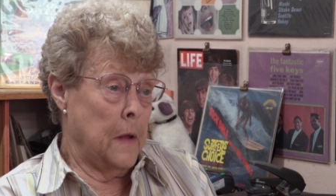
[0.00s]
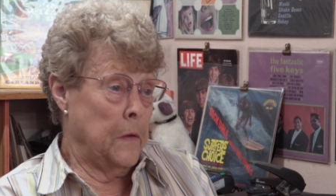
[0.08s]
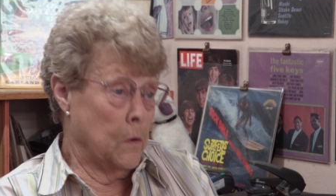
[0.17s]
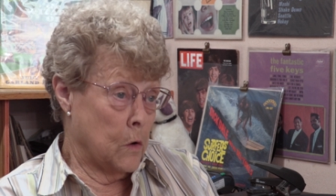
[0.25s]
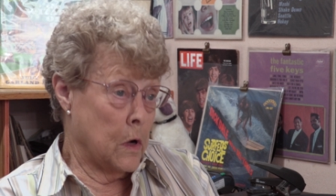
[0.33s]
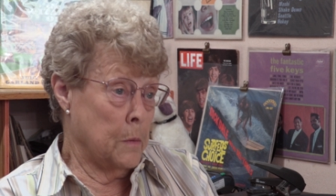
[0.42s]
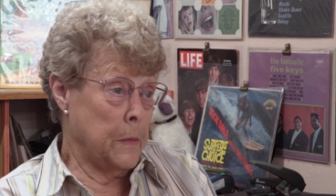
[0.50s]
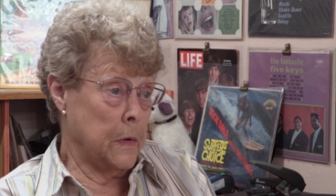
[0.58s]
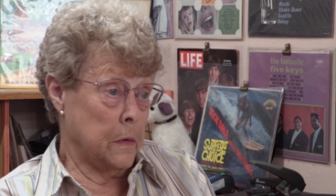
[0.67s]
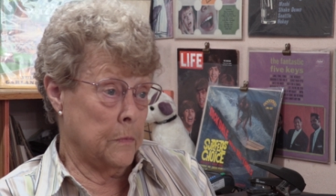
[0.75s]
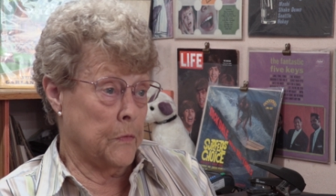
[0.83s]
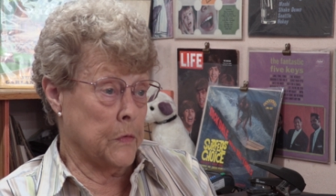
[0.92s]
they'll come
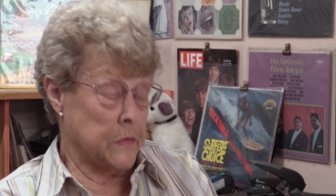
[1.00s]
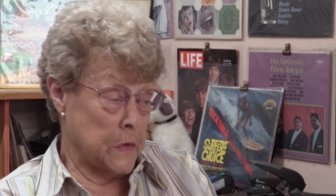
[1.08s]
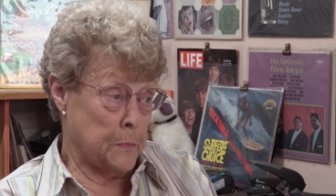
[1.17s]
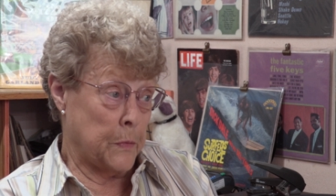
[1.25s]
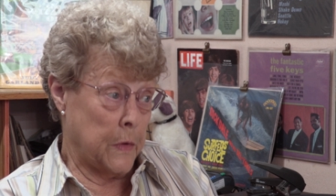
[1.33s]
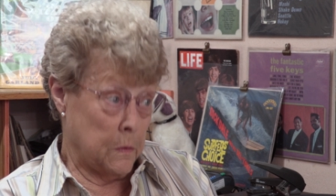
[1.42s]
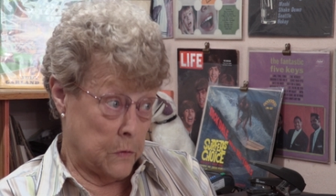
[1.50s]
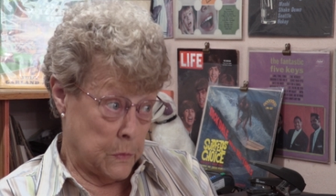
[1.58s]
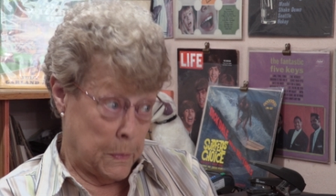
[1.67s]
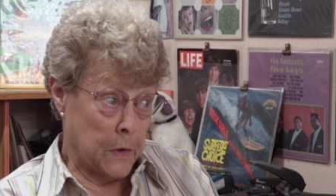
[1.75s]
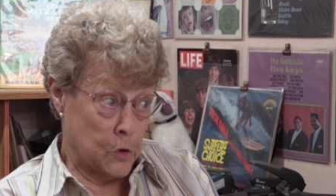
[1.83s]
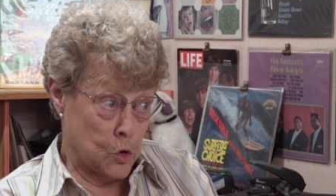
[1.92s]
in for something
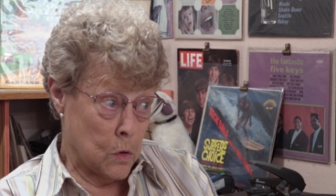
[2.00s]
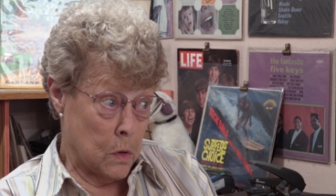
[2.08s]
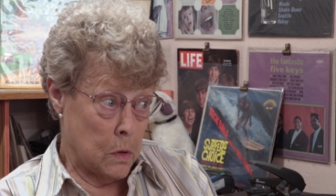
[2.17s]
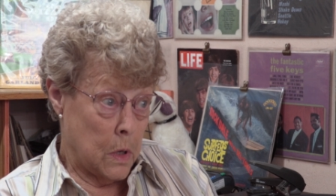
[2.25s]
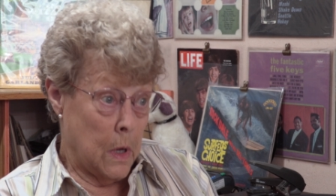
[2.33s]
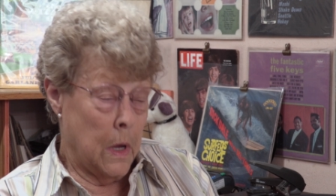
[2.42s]
special